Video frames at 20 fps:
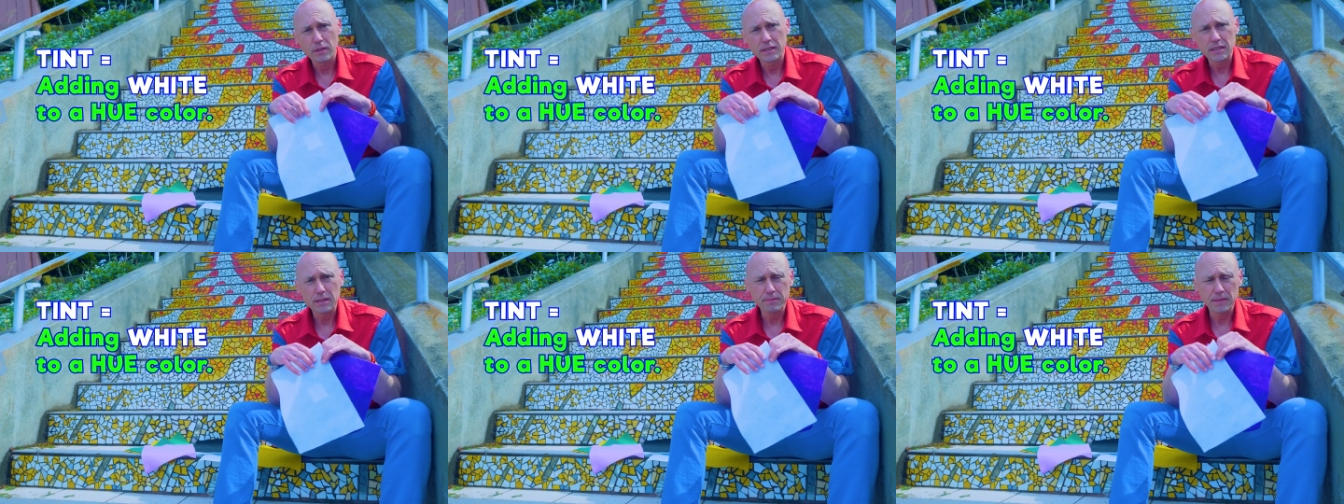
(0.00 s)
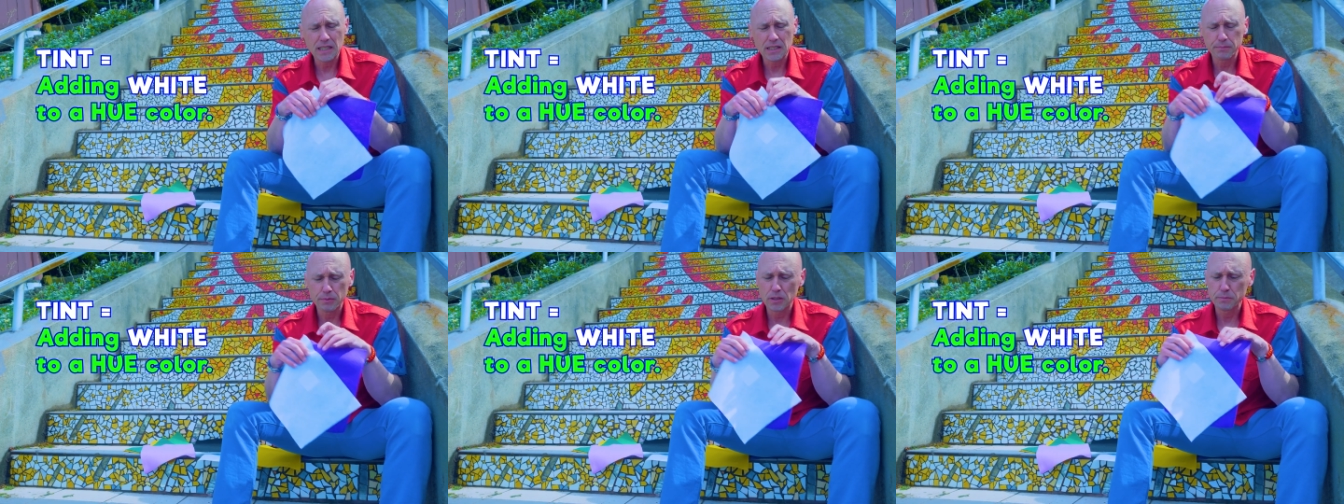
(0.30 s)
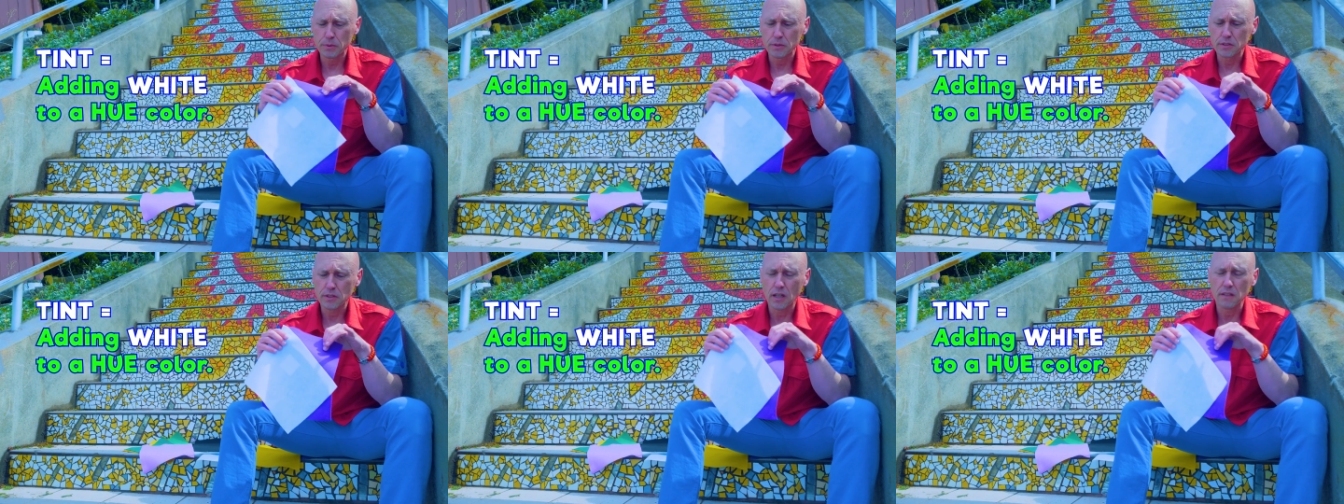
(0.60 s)
And sometimes
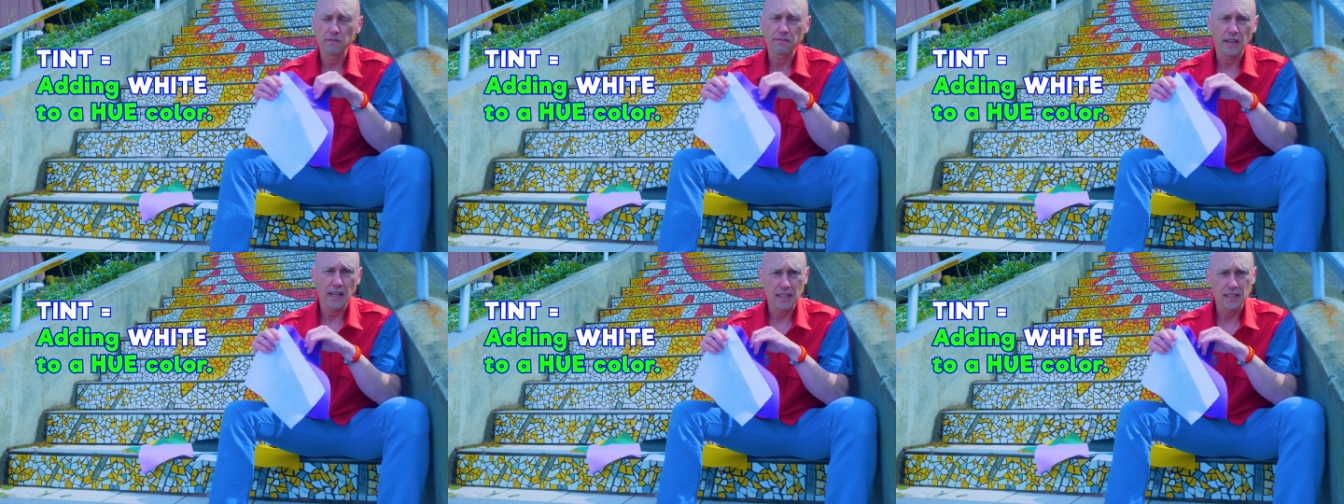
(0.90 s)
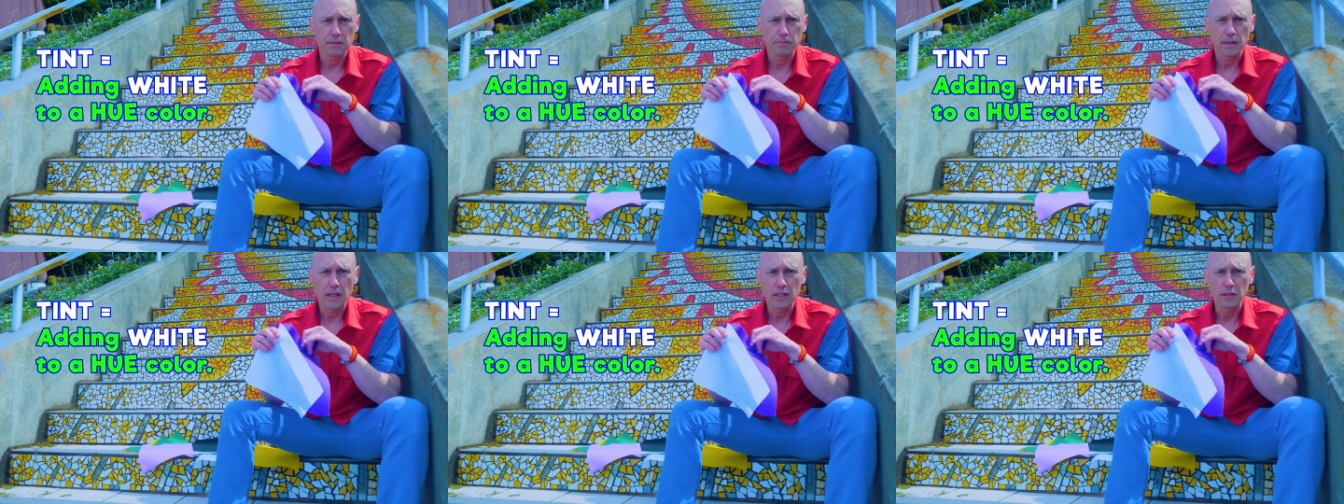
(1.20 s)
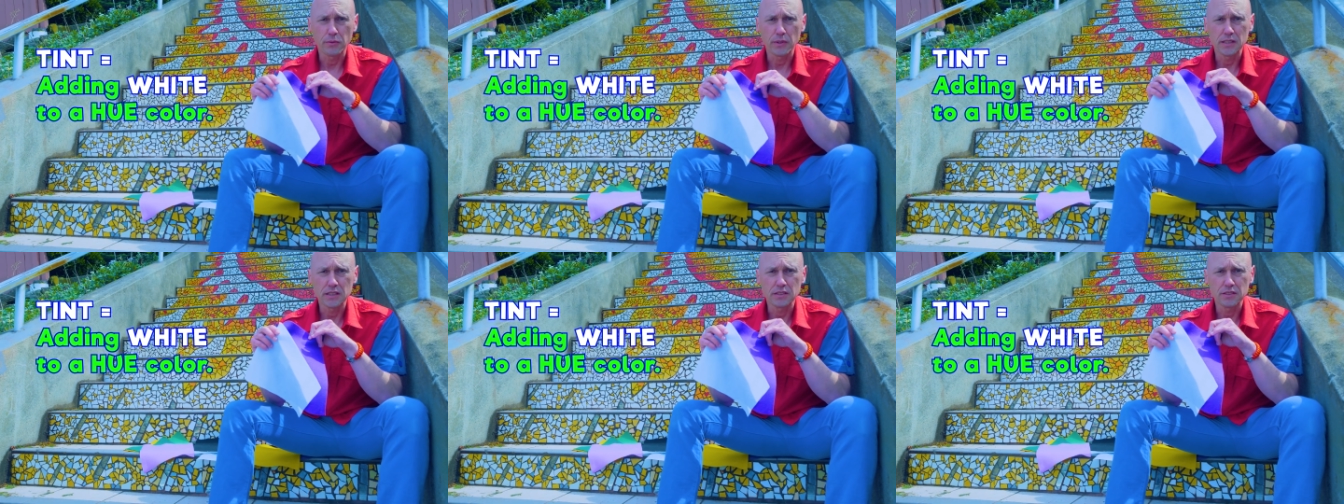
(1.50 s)
purple is called violet, by
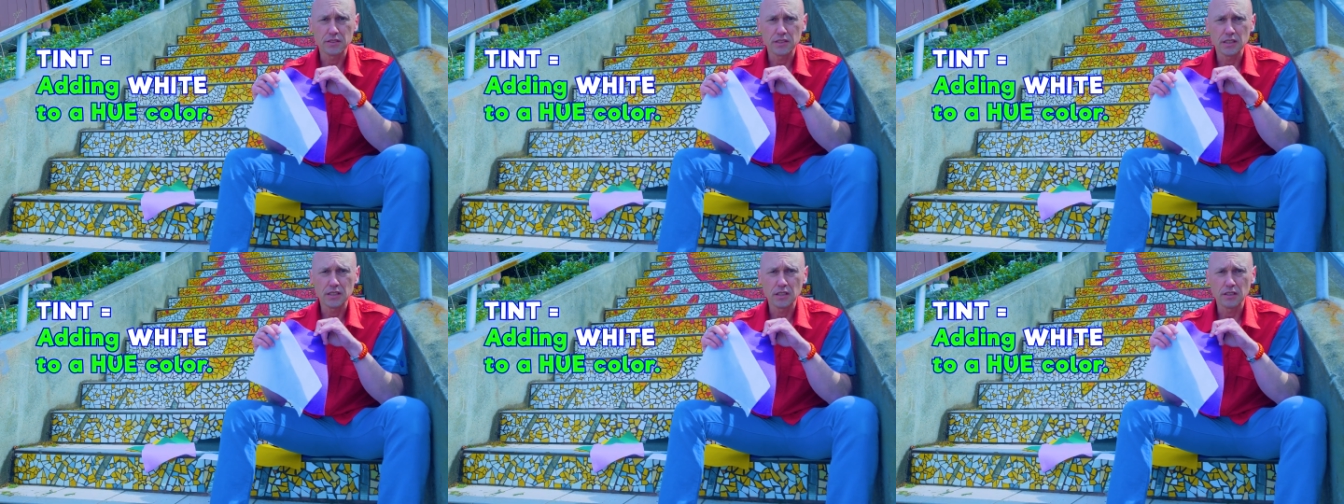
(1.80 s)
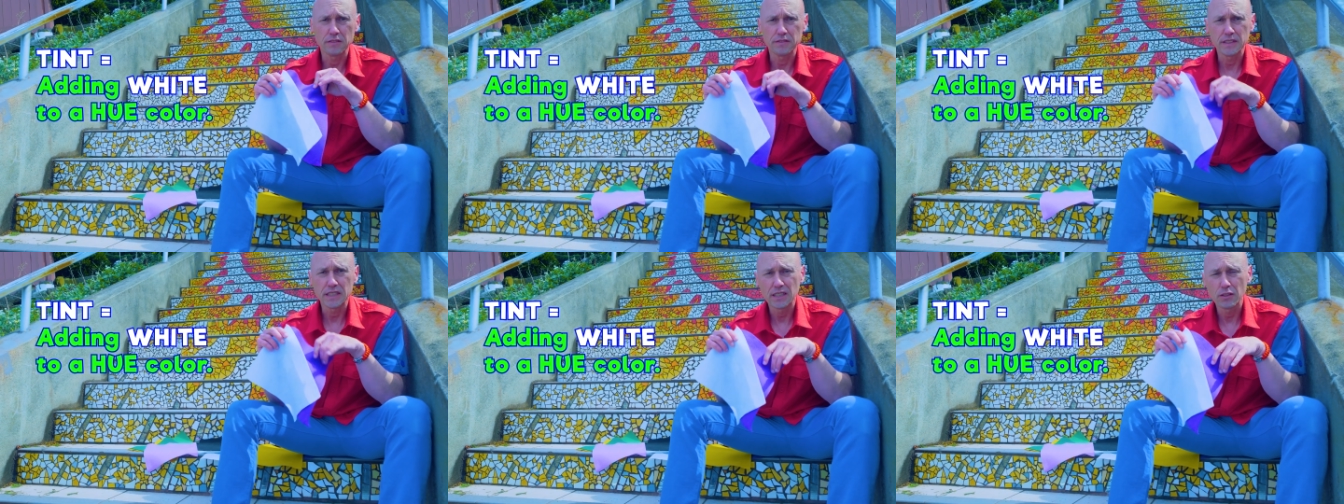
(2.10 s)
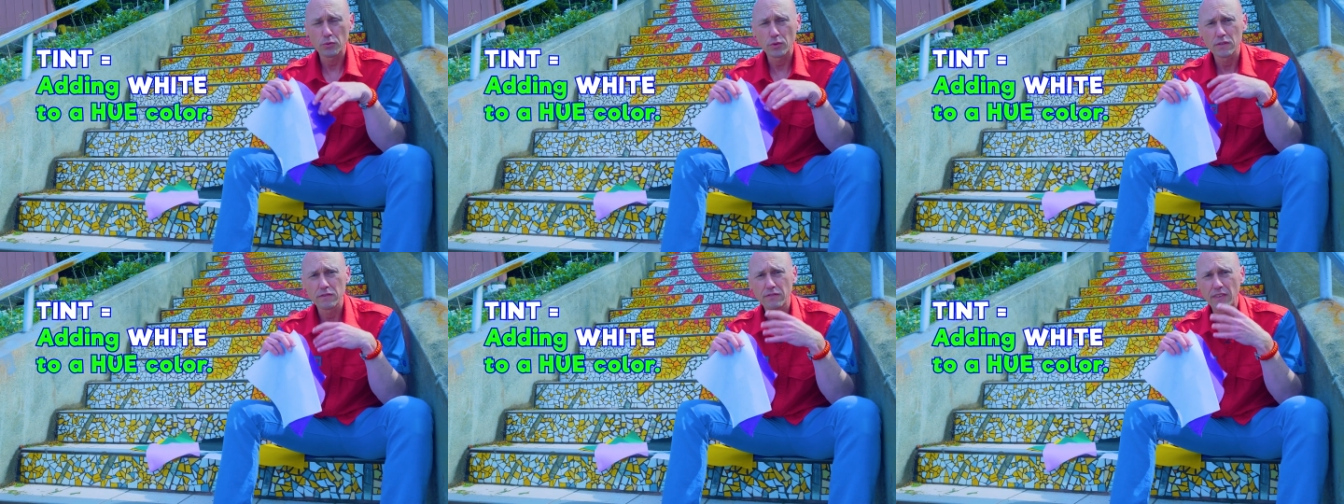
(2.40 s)
the way, just so you know. If you hear
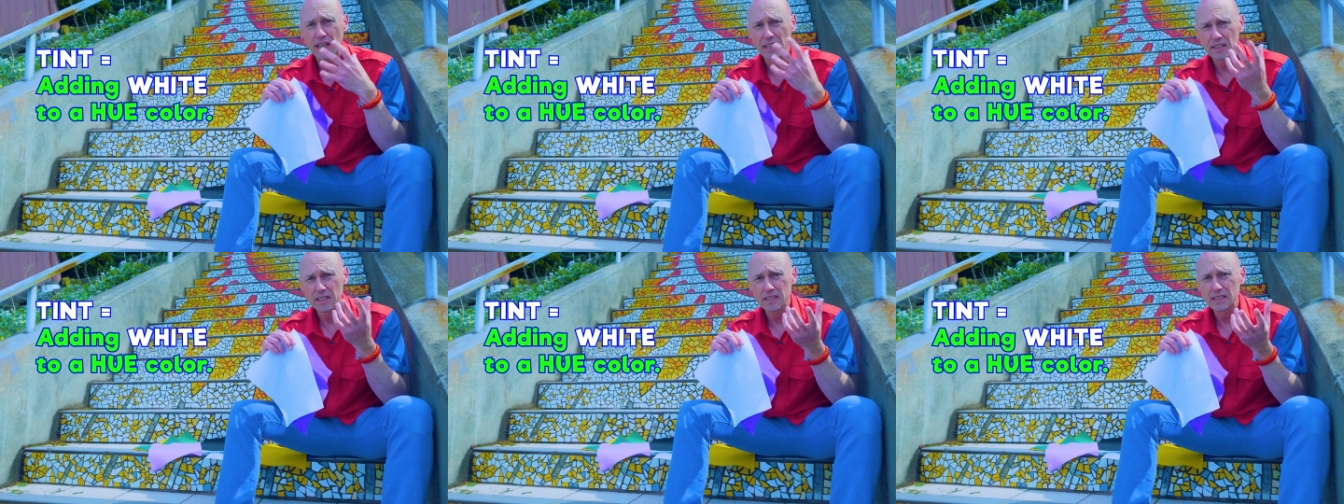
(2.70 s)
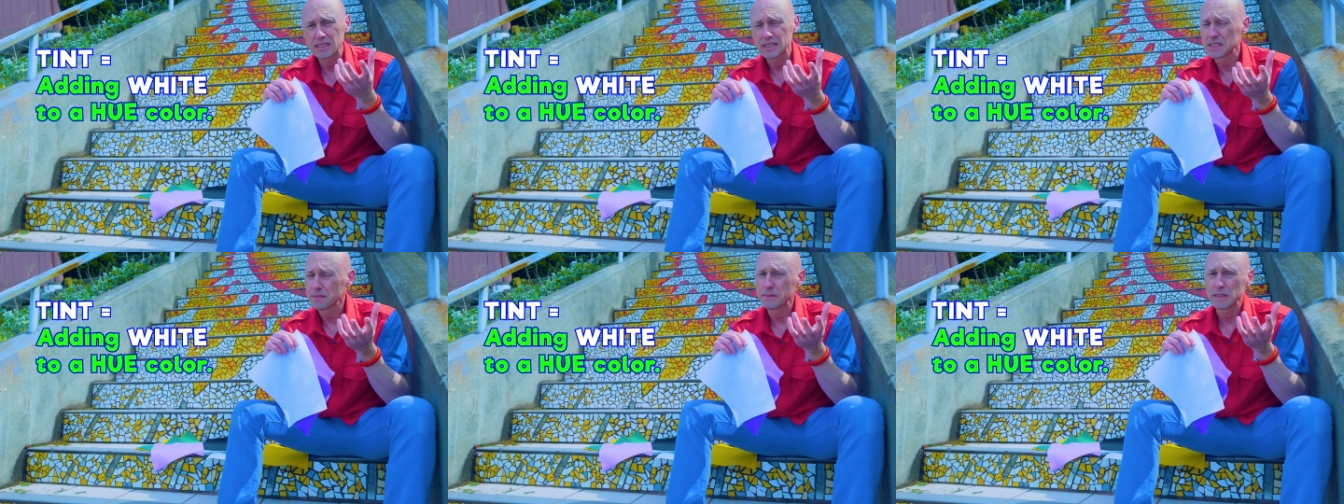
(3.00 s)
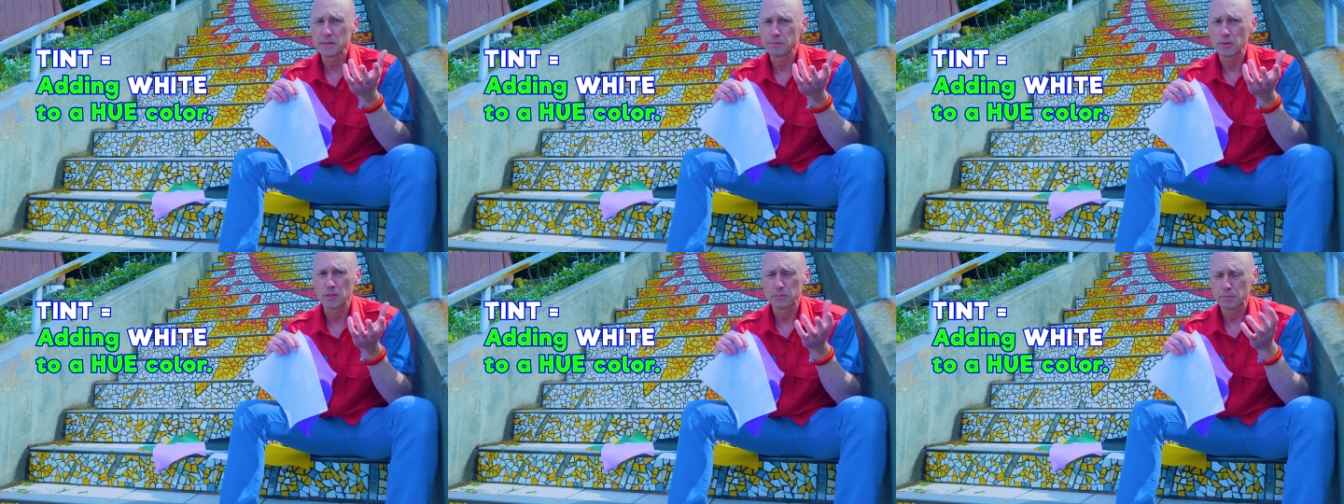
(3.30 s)
the word violet, it just
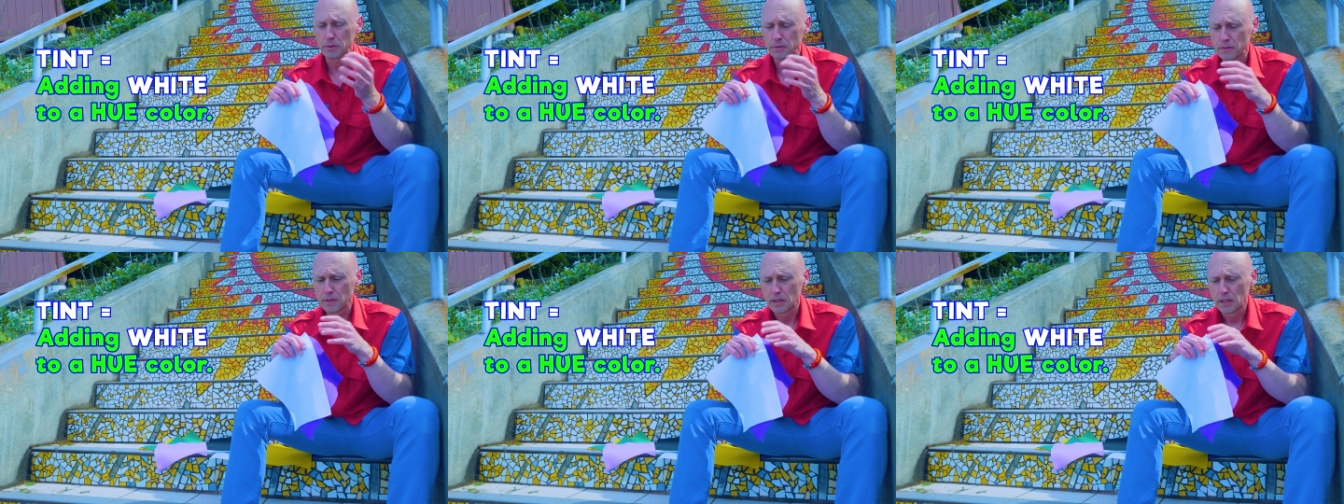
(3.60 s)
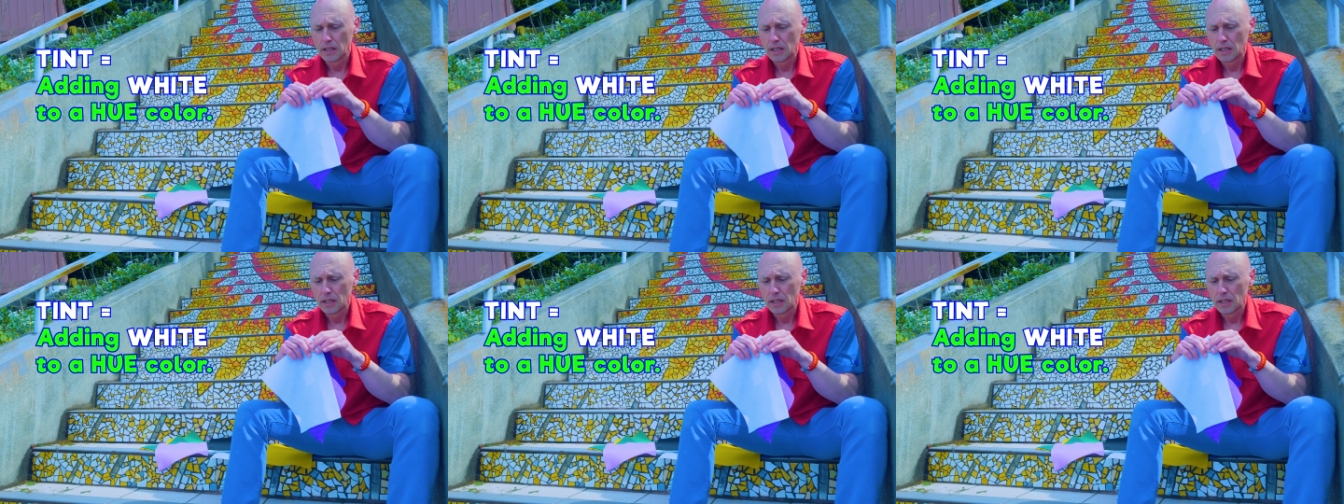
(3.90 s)
means purple.